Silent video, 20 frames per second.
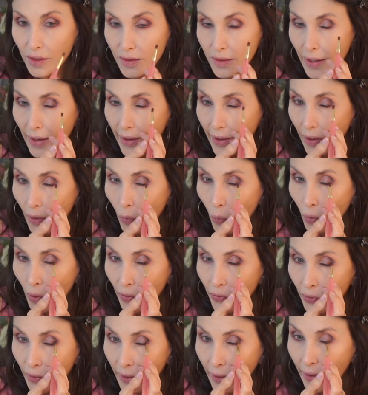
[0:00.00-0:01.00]
tag
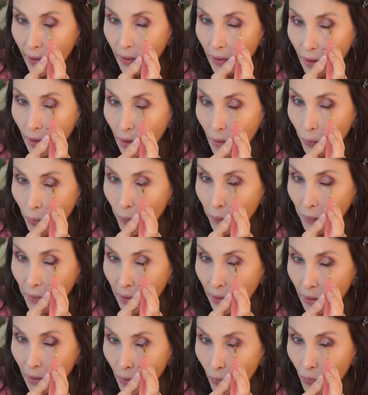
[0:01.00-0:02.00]
wasn't how to keep a
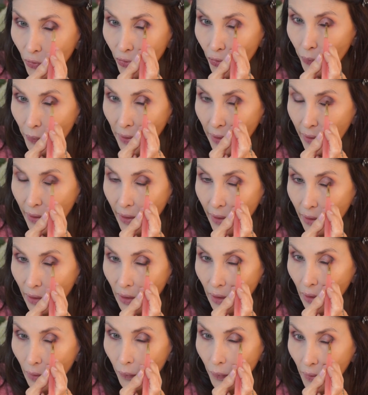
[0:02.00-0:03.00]
man, it was about how to
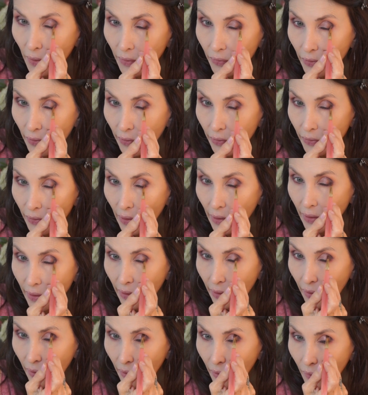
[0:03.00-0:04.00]
keep things
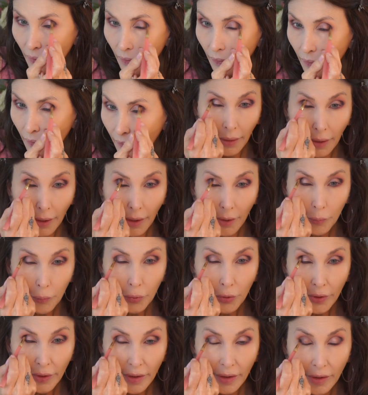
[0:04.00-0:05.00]
exciting. I'm
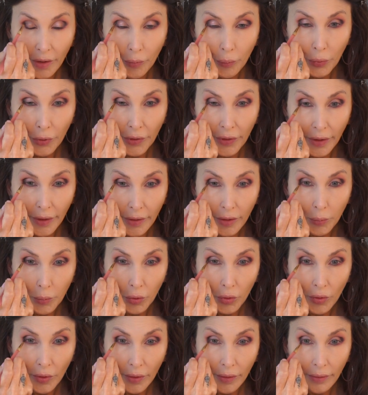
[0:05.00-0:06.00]
pretty
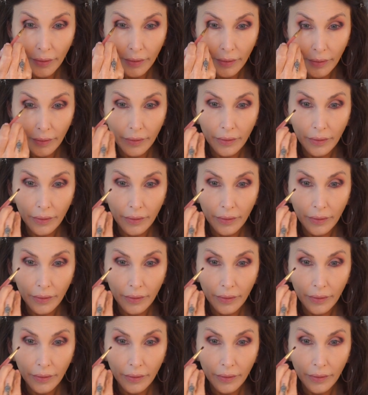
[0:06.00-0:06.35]
unpredictable.